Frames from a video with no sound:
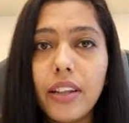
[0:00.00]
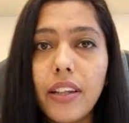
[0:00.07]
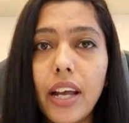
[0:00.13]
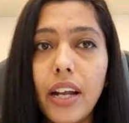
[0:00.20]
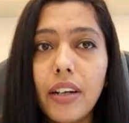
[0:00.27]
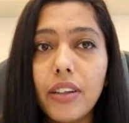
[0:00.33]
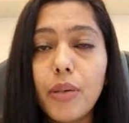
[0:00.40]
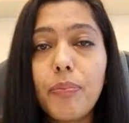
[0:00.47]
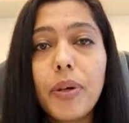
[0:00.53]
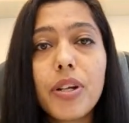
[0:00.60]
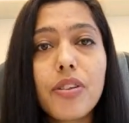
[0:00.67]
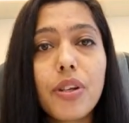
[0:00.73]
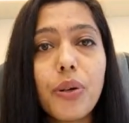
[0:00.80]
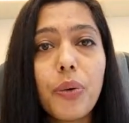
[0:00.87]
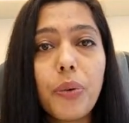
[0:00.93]
that the
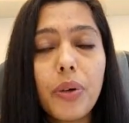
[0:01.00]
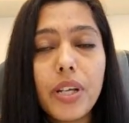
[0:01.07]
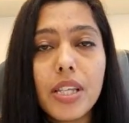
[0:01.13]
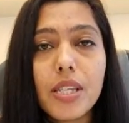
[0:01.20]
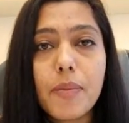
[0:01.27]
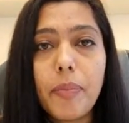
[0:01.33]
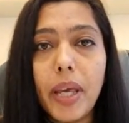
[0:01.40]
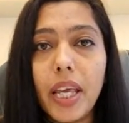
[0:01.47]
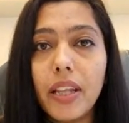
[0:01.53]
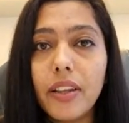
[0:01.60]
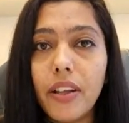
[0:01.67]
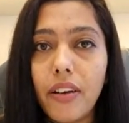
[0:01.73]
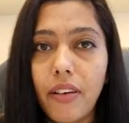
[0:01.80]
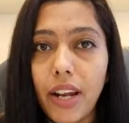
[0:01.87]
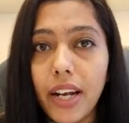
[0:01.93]
person who is
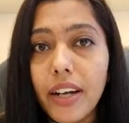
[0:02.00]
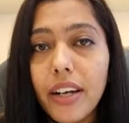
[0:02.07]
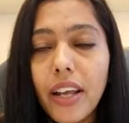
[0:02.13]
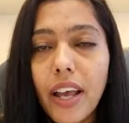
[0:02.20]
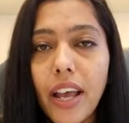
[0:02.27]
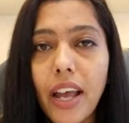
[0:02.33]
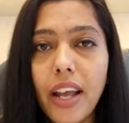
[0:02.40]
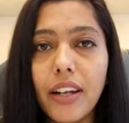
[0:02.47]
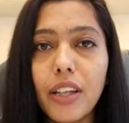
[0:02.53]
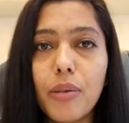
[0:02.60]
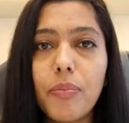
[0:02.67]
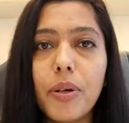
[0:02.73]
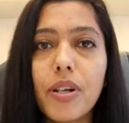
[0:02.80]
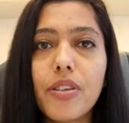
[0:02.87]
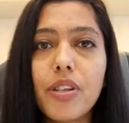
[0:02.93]
paying the rent and
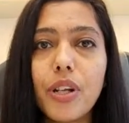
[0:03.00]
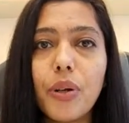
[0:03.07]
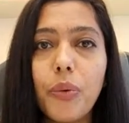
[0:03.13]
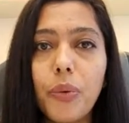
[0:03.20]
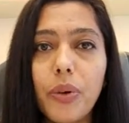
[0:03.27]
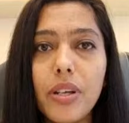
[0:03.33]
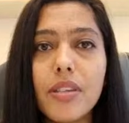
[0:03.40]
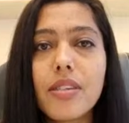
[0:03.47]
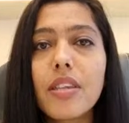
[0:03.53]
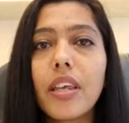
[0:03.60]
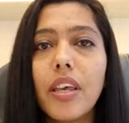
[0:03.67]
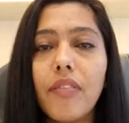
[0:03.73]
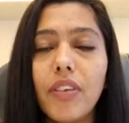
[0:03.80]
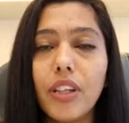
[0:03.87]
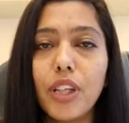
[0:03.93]
the person who is
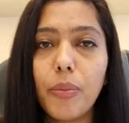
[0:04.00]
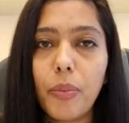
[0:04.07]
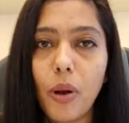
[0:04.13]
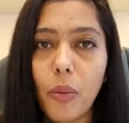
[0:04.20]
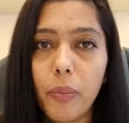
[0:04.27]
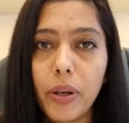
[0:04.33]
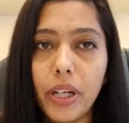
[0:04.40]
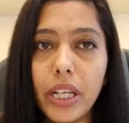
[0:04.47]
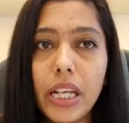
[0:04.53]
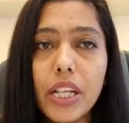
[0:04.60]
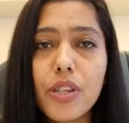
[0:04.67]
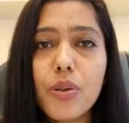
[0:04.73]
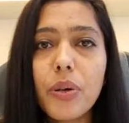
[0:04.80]
giving the property.